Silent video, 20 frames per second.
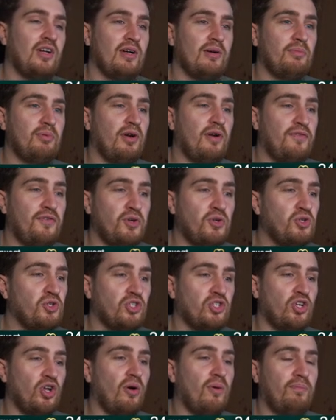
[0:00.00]
But if you just
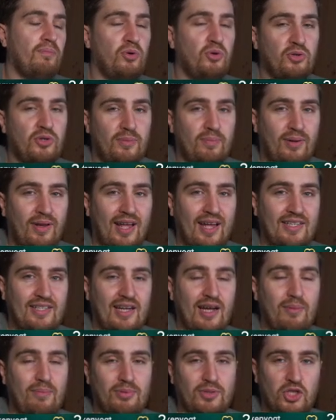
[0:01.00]
don't pull your players
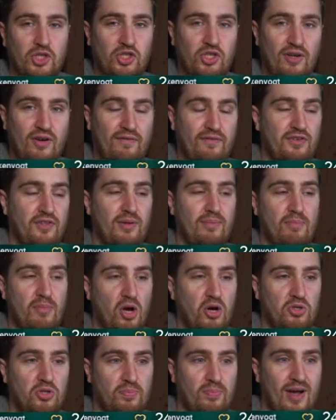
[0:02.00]
out of position, for the
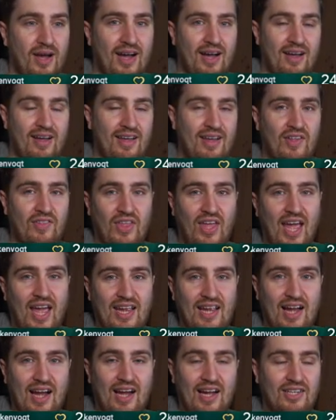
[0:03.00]
most part, the
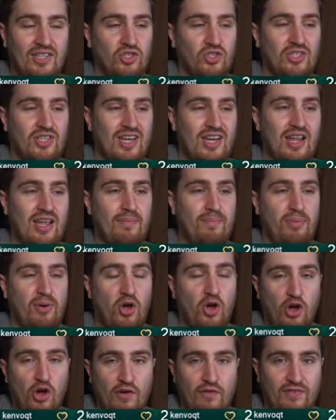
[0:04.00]
AI does near
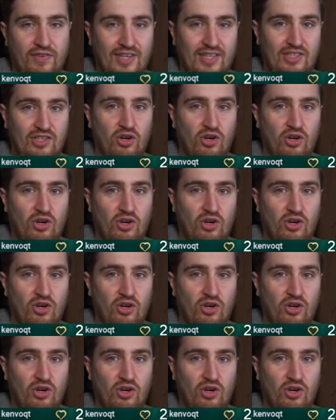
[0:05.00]
perfect